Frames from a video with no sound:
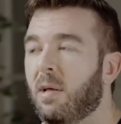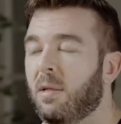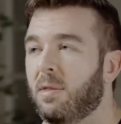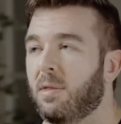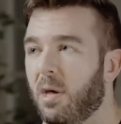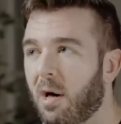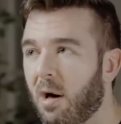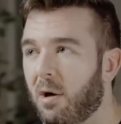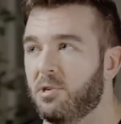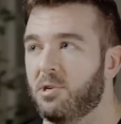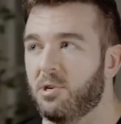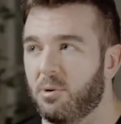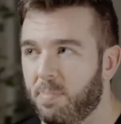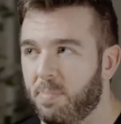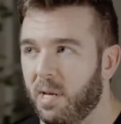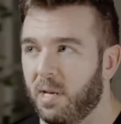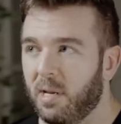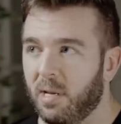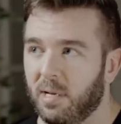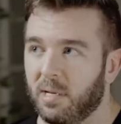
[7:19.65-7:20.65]
the
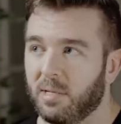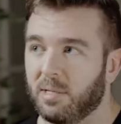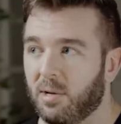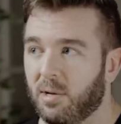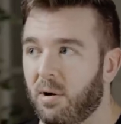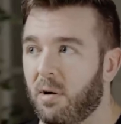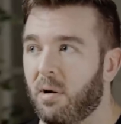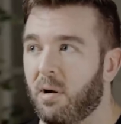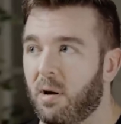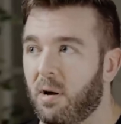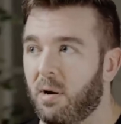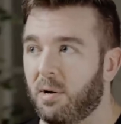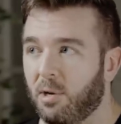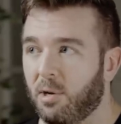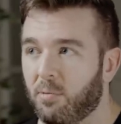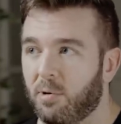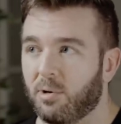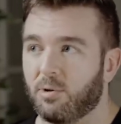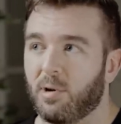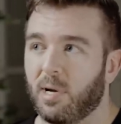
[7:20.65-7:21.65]
underpinnings are
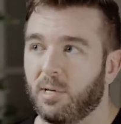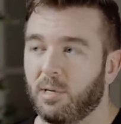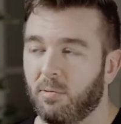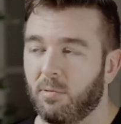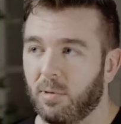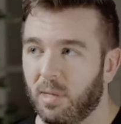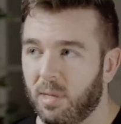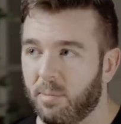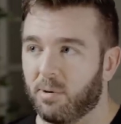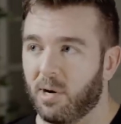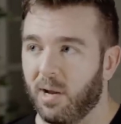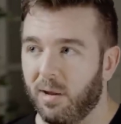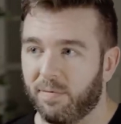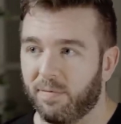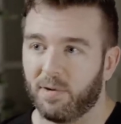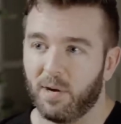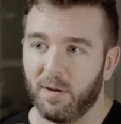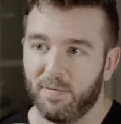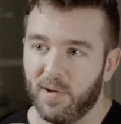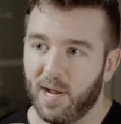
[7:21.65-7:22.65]
you are trying to liberate
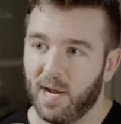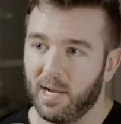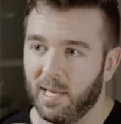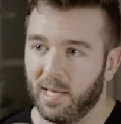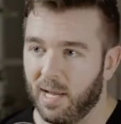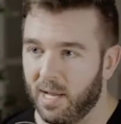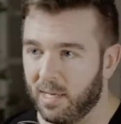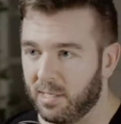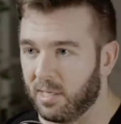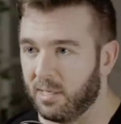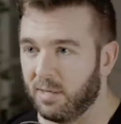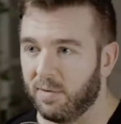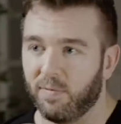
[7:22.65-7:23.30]
free fatty acids